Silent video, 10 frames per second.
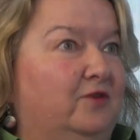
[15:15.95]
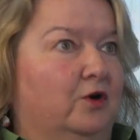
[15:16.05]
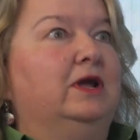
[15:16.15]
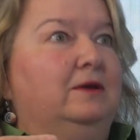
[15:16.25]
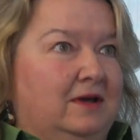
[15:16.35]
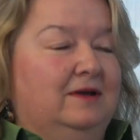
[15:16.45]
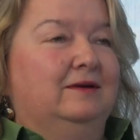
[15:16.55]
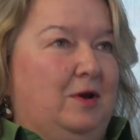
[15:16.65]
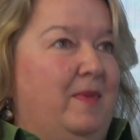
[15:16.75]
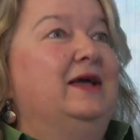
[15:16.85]
very
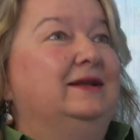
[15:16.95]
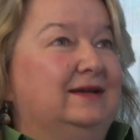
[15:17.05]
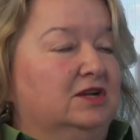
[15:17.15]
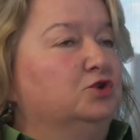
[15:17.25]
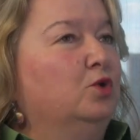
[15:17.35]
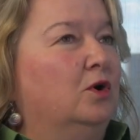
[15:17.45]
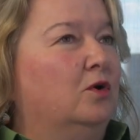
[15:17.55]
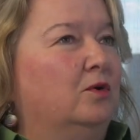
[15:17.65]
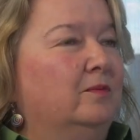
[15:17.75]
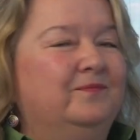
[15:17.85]
command and
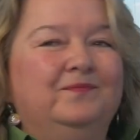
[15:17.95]
control.